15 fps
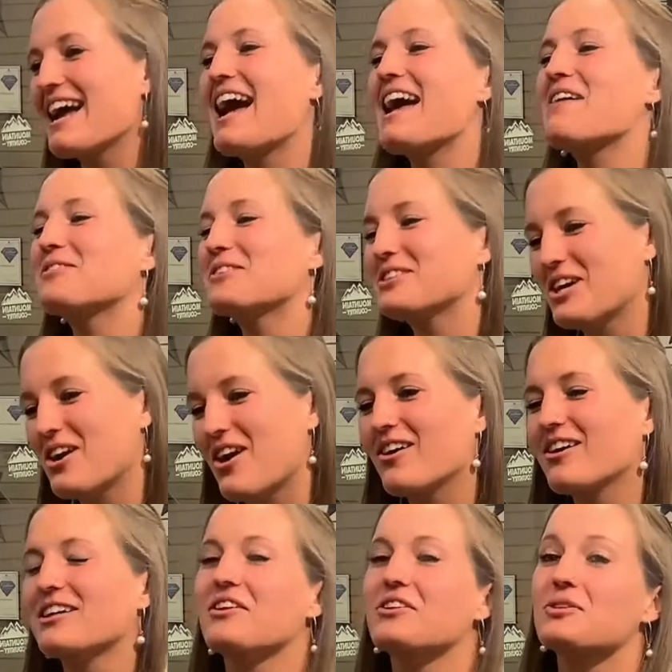always tell Ari
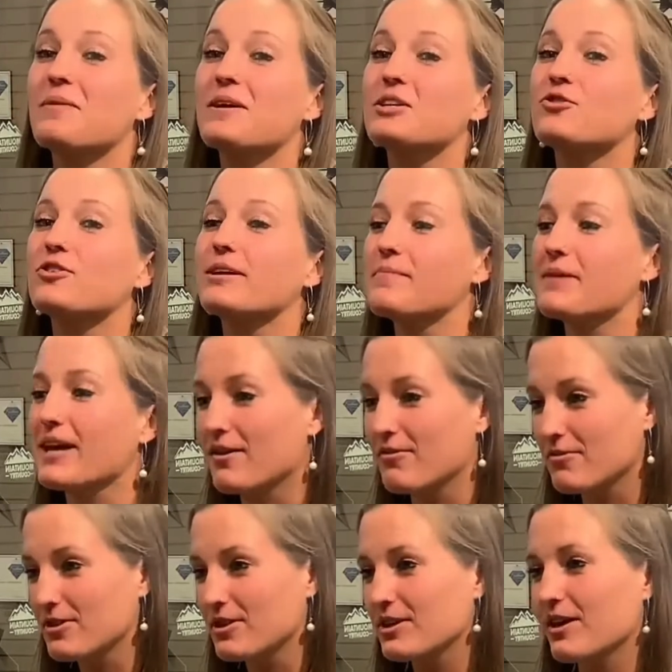that's my dream gift.
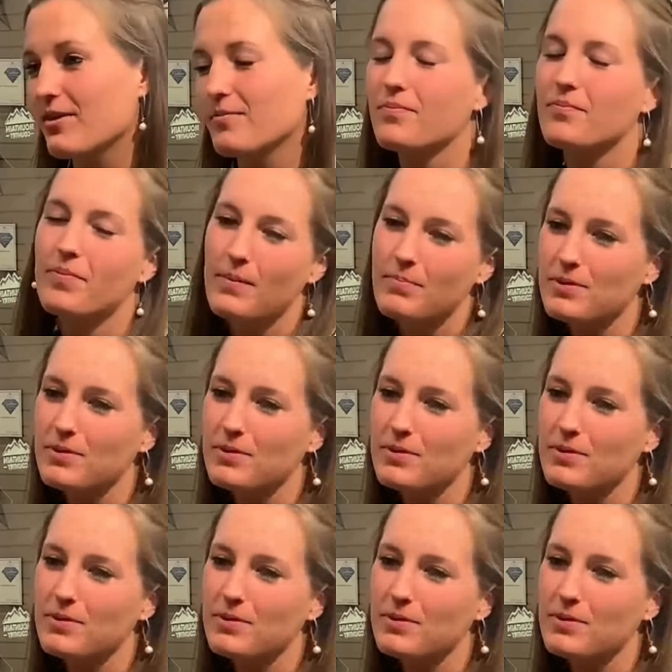You know, puppy's